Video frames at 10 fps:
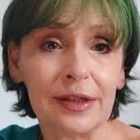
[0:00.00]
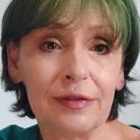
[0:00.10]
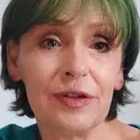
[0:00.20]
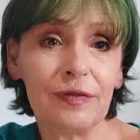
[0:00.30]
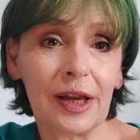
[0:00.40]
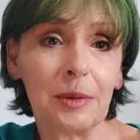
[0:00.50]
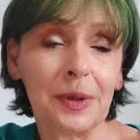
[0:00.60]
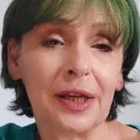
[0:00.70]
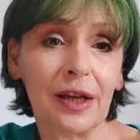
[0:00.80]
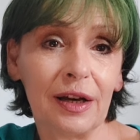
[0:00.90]
of
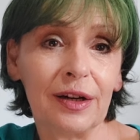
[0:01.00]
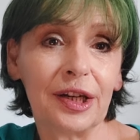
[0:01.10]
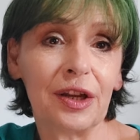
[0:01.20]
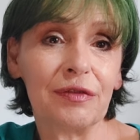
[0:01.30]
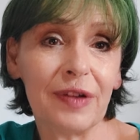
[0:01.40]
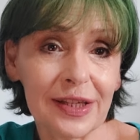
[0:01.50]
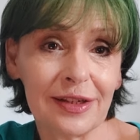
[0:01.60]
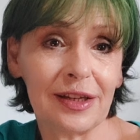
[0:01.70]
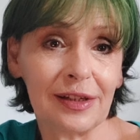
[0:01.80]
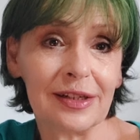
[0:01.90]
developing
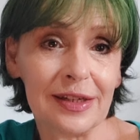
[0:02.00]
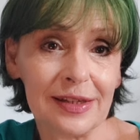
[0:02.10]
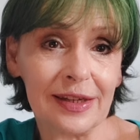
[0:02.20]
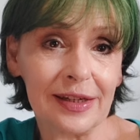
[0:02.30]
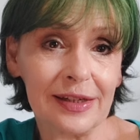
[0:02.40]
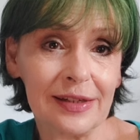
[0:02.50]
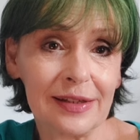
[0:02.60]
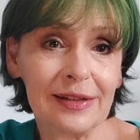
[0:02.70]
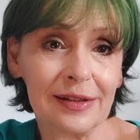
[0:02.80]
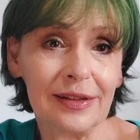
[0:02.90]
cardiovascular disease
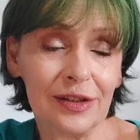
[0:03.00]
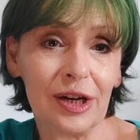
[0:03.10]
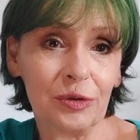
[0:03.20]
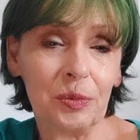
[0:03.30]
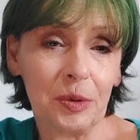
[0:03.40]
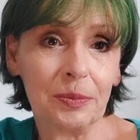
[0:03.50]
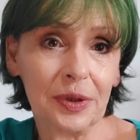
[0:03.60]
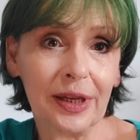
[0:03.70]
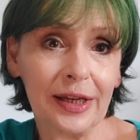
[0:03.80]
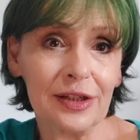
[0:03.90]
than the general
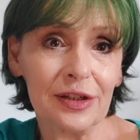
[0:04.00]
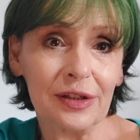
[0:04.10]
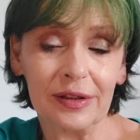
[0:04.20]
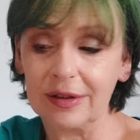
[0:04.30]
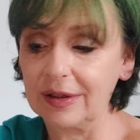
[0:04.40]
population.